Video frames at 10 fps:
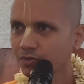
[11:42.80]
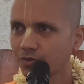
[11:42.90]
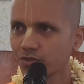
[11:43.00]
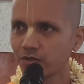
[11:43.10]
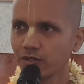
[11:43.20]

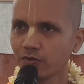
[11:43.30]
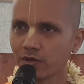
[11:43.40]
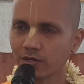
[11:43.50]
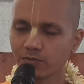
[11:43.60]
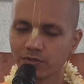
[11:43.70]
One should
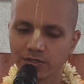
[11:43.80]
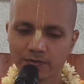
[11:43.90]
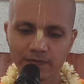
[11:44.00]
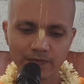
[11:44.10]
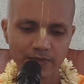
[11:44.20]
inquire about
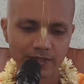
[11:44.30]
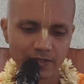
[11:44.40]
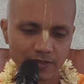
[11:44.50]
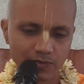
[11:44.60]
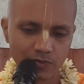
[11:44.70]

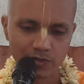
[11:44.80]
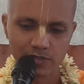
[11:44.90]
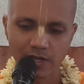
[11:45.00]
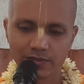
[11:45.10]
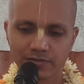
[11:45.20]
what is
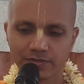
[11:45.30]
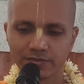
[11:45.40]
life.